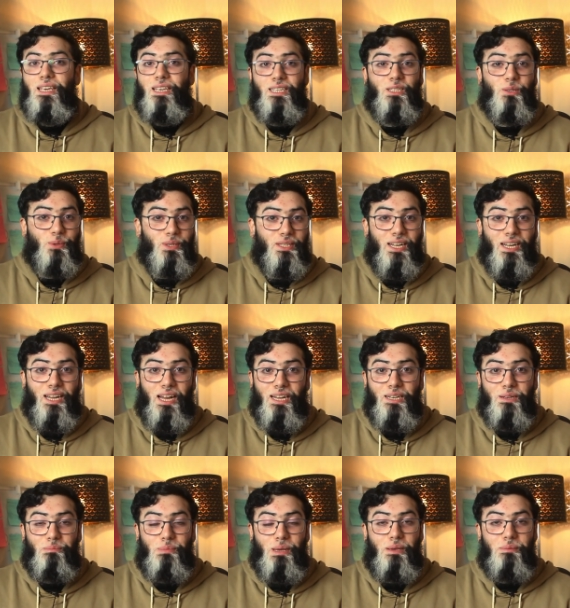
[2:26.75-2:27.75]
Isa was the
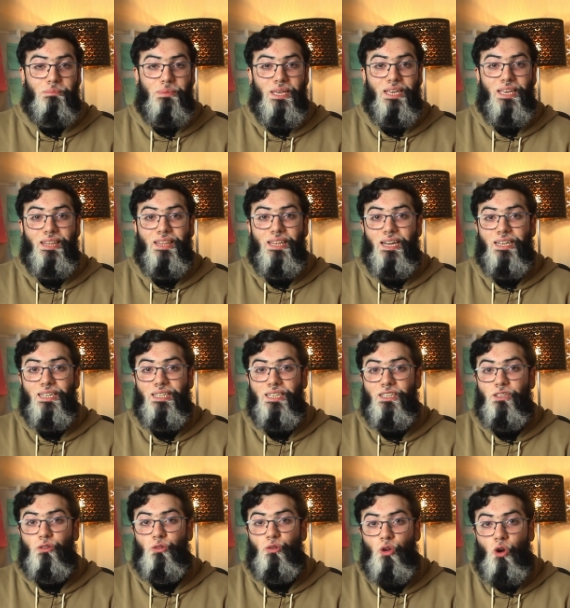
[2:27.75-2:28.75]
kind of baby that
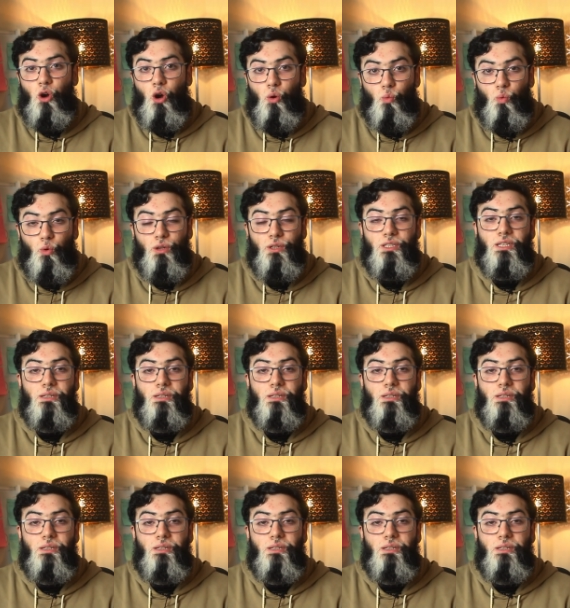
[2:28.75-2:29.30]
did not want